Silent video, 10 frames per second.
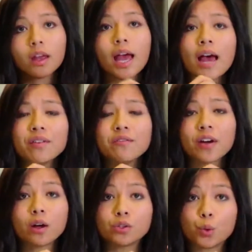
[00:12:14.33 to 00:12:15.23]
Having
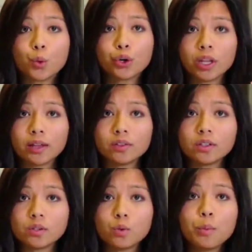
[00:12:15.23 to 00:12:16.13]
files ordered like
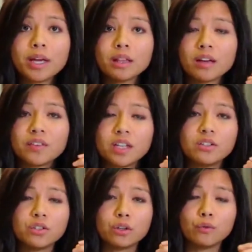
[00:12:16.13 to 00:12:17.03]
this will make life
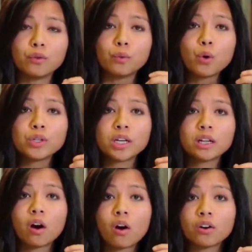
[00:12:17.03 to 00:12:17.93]
easier for
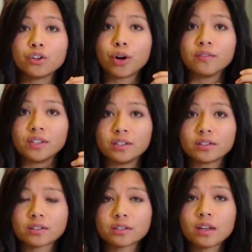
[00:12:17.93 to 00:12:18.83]
rotating hard drive
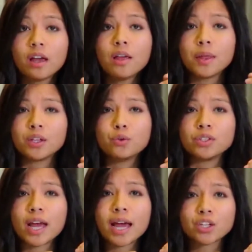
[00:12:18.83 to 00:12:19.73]
disks that use
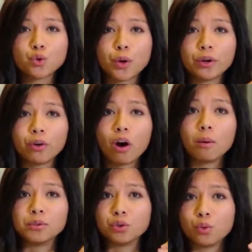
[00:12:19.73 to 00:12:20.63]
an actuator
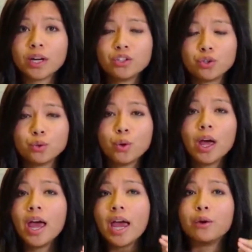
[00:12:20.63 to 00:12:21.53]
arm to write to
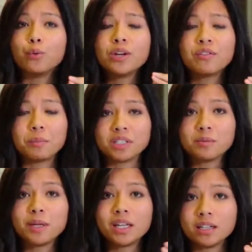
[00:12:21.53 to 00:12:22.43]
and read from a
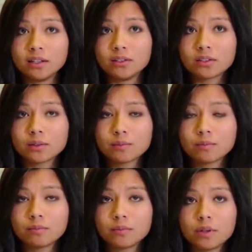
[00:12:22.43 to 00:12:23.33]
spinning disk.
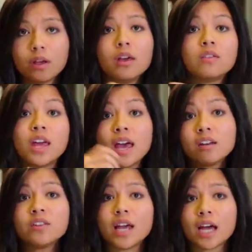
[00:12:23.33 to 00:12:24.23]
The head
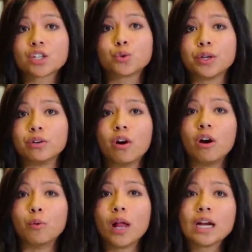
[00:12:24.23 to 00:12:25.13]
of the actuator
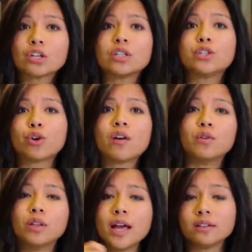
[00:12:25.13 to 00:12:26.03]
arm will actually
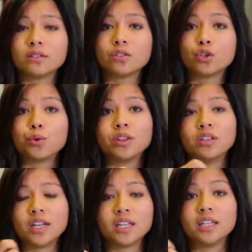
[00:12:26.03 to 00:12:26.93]
travel less to read the
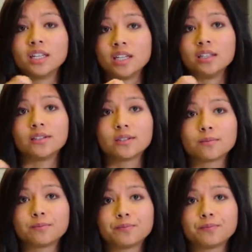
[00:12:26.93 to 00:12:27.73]
data it needs.